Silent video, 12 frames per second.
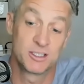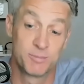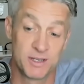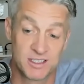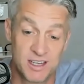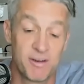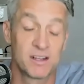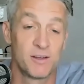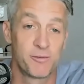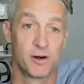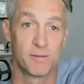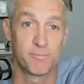specifically
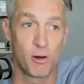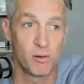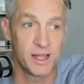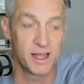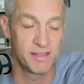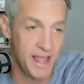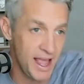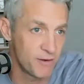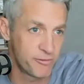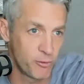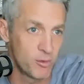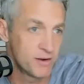for Napoleon, they had
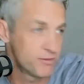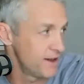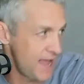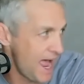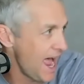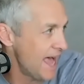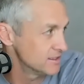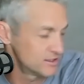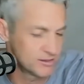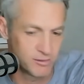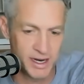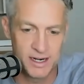four different
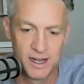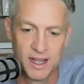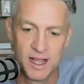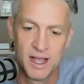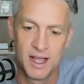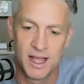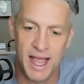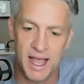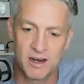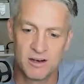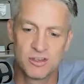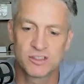hats, right? Mm-hmm.
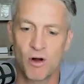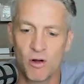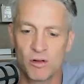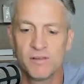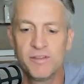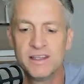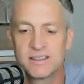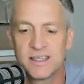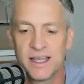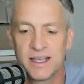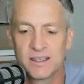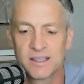And just all of these
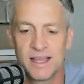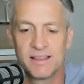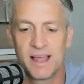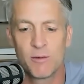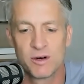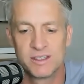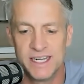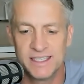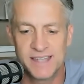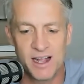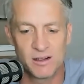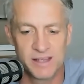things, they were
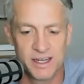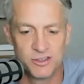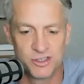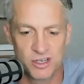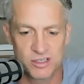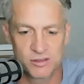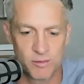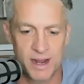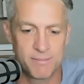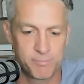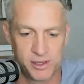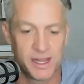detailed in just the
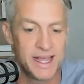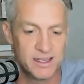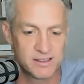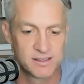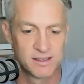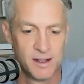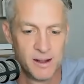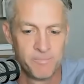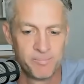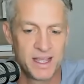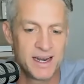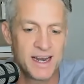right place.
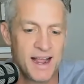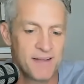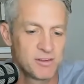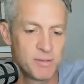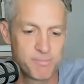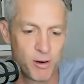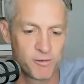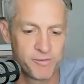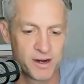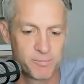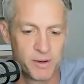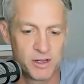They didn't have to be
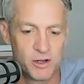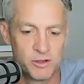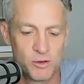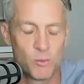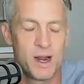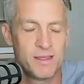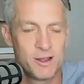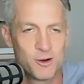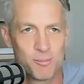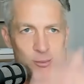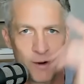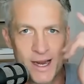perfect, but the way that
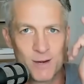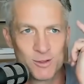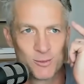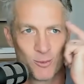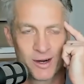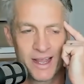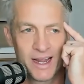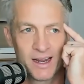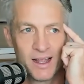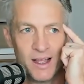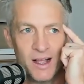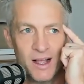your brain was working,